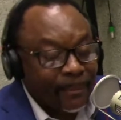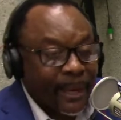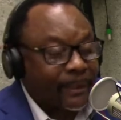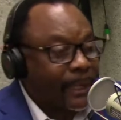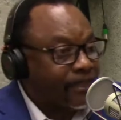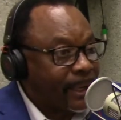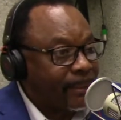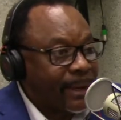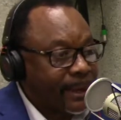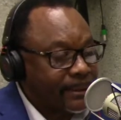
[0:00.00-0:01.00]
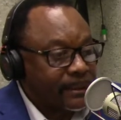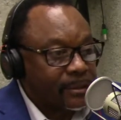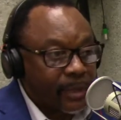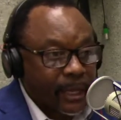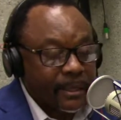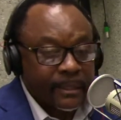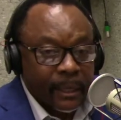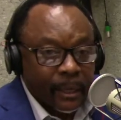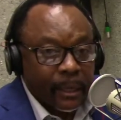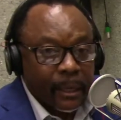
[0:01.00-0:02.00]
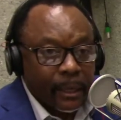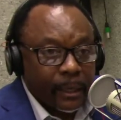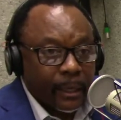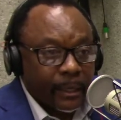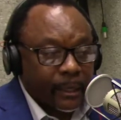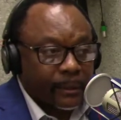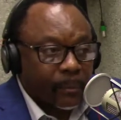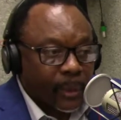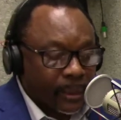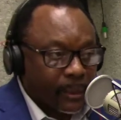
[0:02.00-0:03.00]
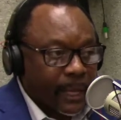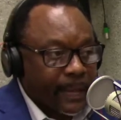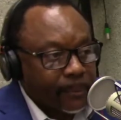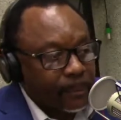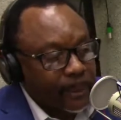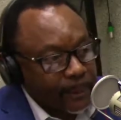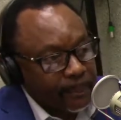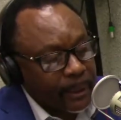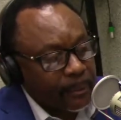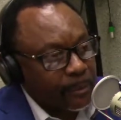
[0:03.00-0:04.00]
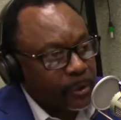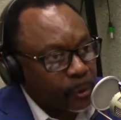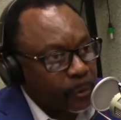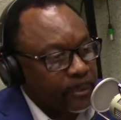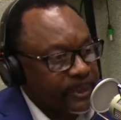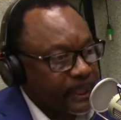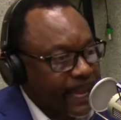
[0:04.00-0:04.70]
out. They painted my house in 2 days. One of the bedroom, 2 rooms in the